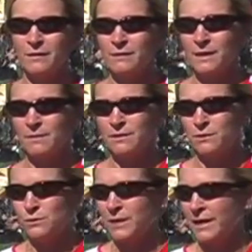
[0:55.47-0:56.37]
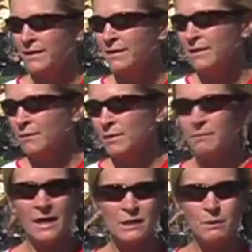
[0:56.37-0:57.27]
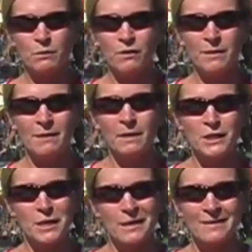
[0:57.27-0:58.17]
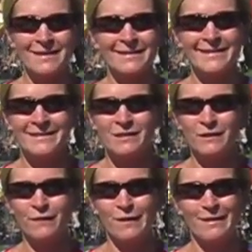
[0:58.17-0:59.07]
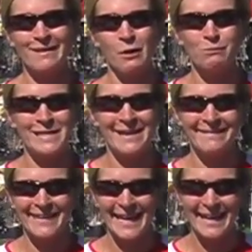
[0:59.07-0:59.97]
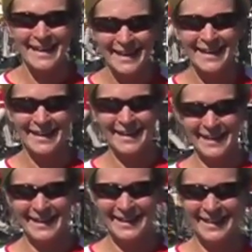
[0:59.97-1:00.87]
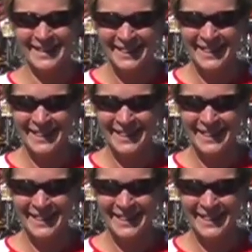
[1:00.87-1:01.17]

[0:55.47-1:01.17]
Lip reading: I was able to bring my husband with me and my dog, and it felt like hometown, yeah. right. And